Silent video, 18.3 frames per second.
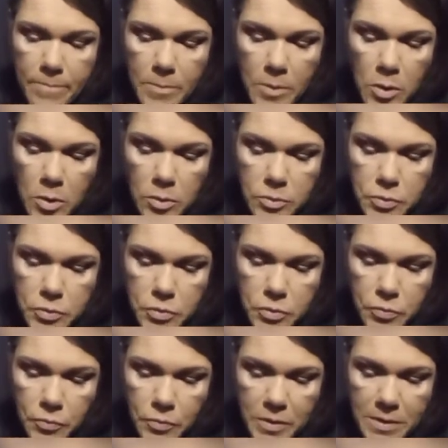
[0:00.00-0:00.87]

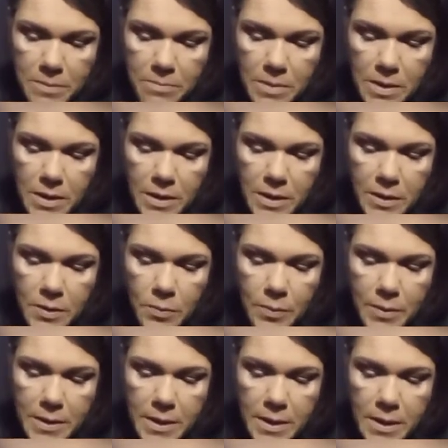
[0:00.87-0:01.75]
Ultra Cream
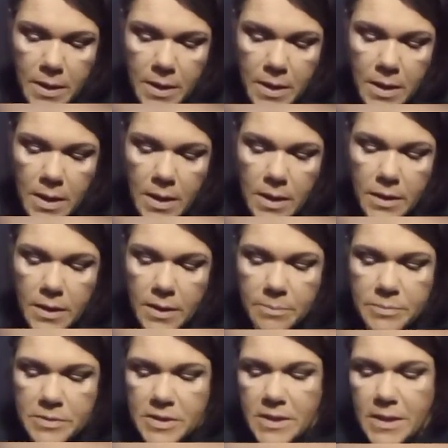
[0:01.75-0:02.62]
Liquid
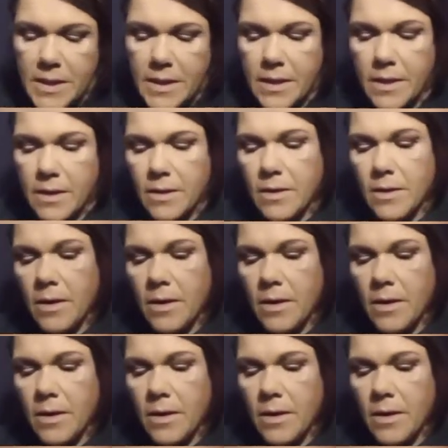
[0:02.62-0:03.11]
Lipstick.